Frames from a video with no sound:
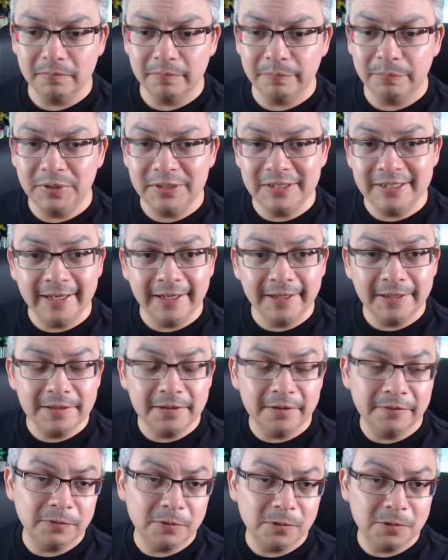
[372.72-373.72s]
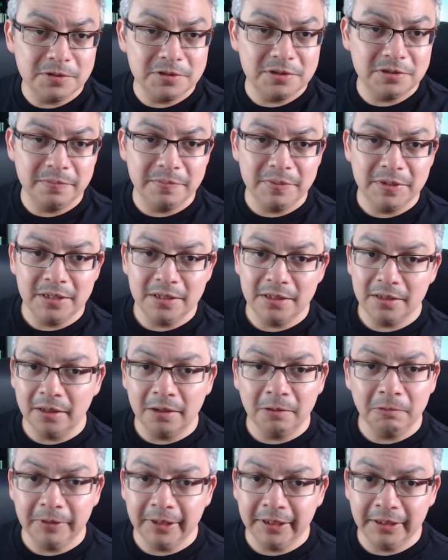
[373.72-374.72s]
pretend, of course, to be
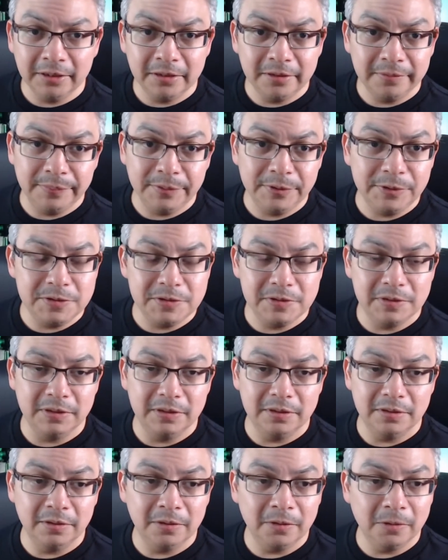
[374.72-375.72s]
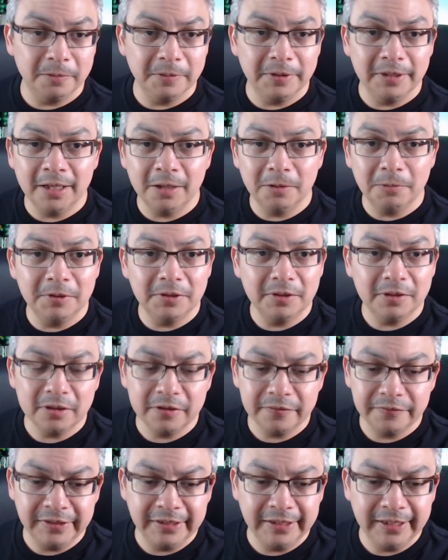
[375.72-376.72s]
a regular person going out with
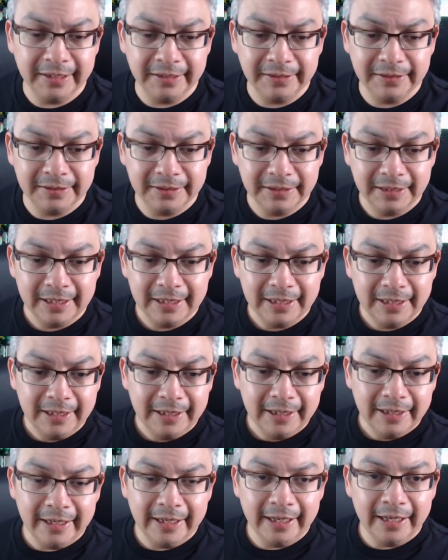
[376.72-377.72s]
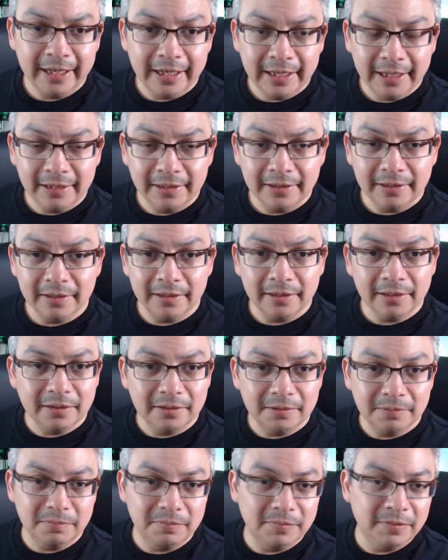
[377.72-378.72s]
Harvey Dent, and
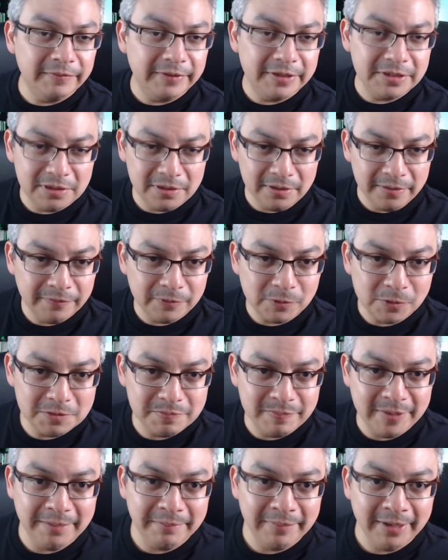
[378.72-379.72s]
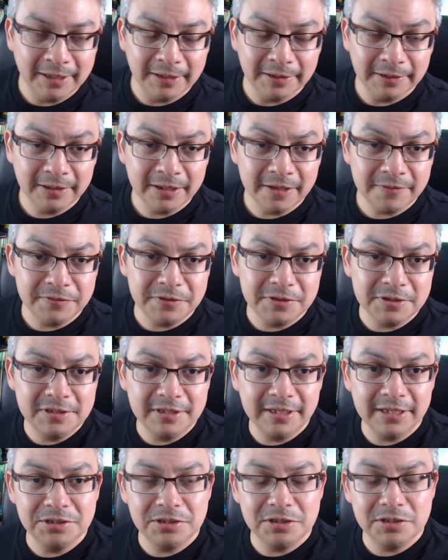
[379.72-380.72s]
eventually, of course, Batman uncovers
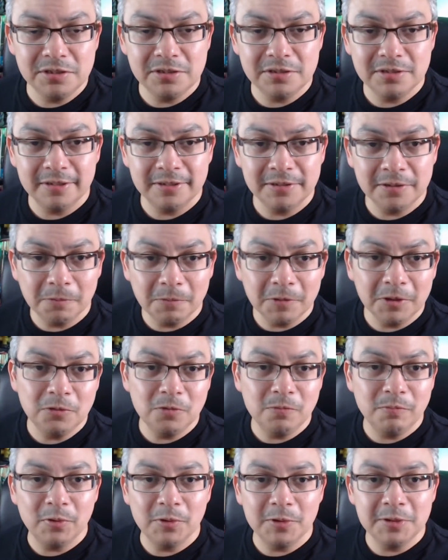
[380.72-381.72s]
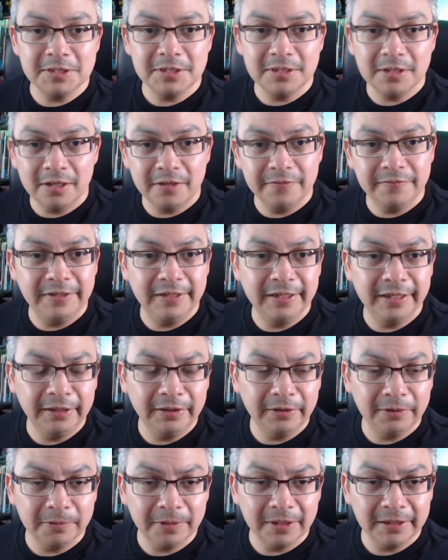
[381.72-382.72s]
that she's the one who poisoned Harvey
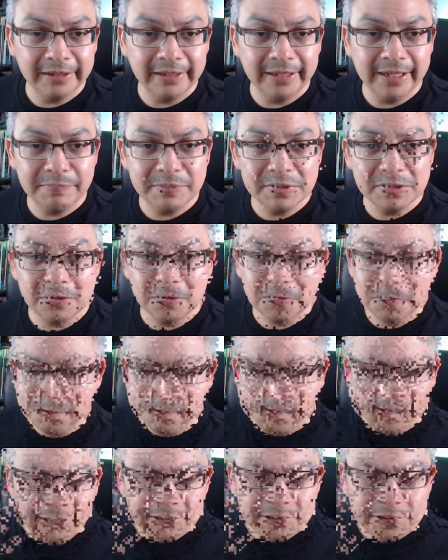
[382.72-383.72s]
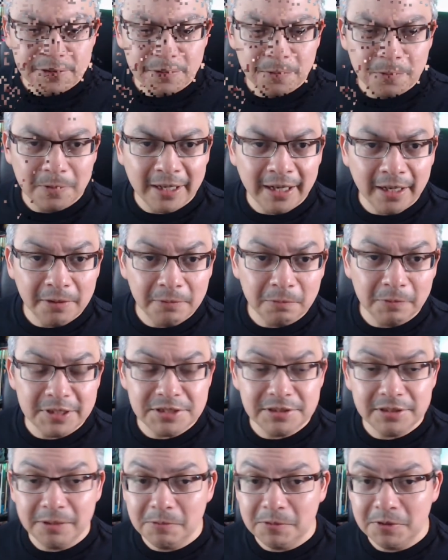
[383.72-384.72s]
Dent throughout the episode. And so I
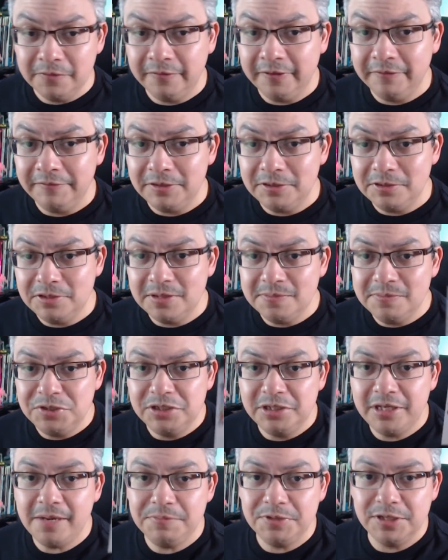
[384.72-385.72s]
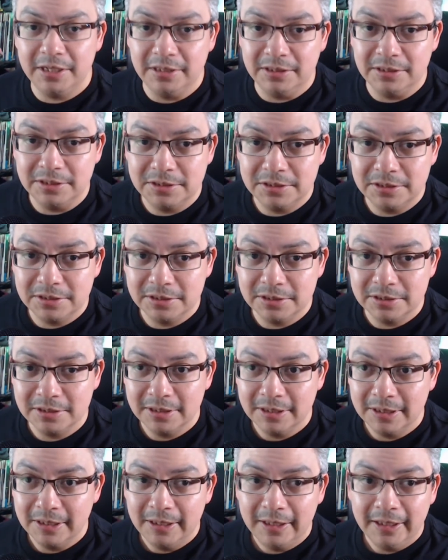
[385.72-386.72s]
wish they would have given her some shape change.
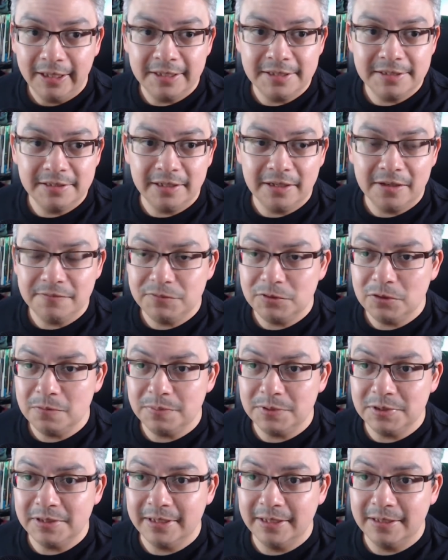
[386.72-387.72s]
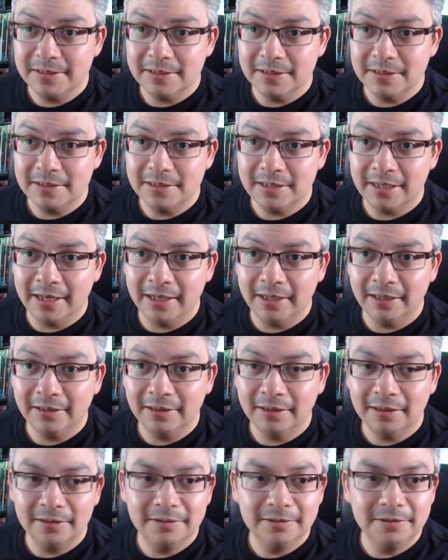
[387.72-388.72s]
Instead of super senses,
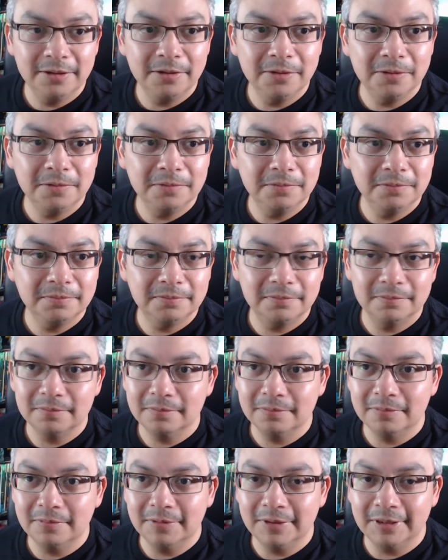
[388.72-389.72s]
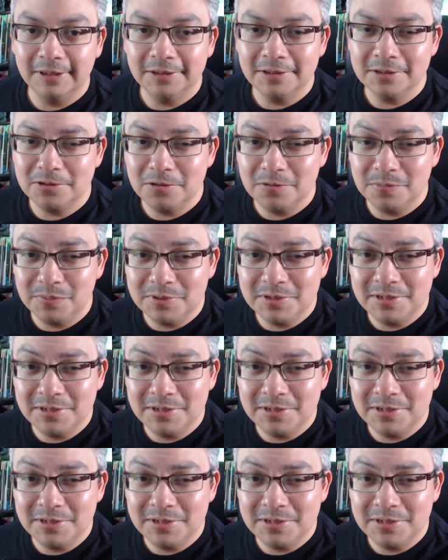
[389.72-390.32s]
the super